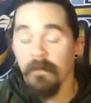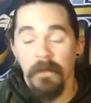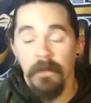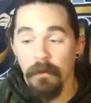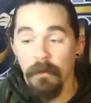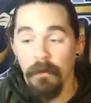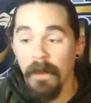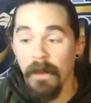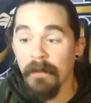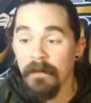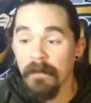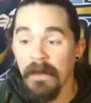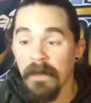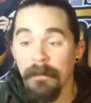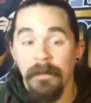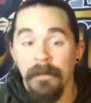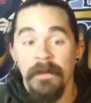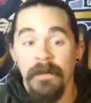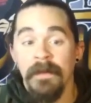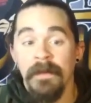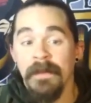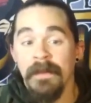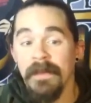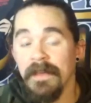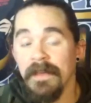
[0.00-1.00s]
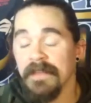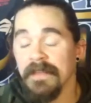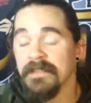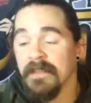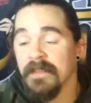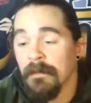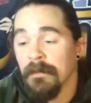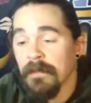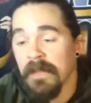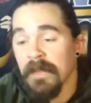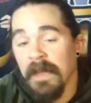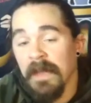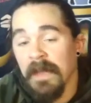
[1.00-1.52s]
the ground up. It's
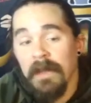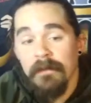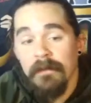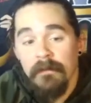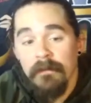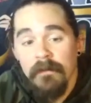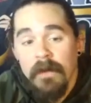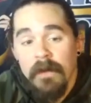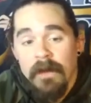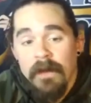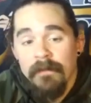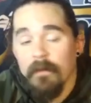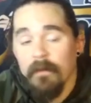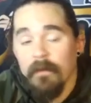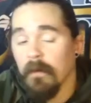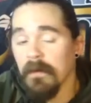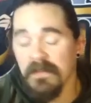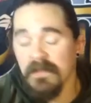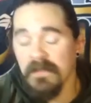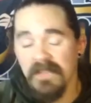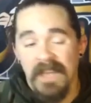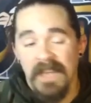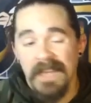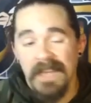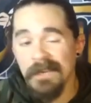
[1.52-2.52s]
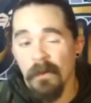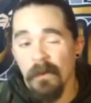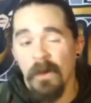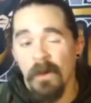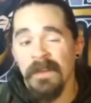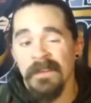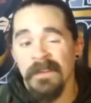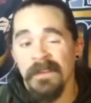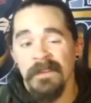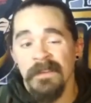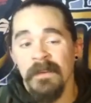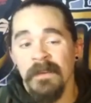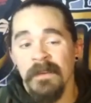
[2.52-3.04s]
something I I've always kind of
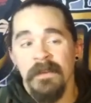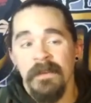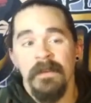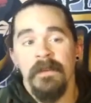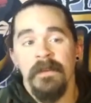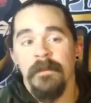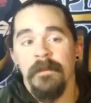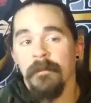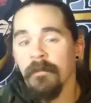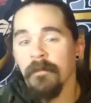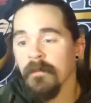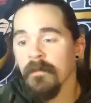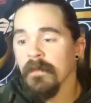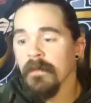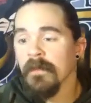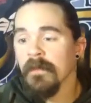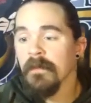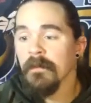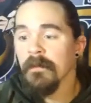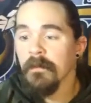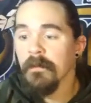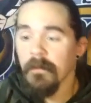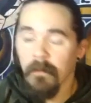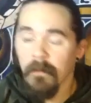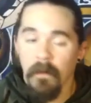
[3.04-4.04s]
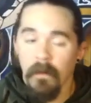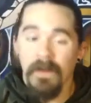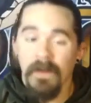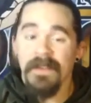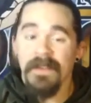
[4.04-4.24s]
wanted. I was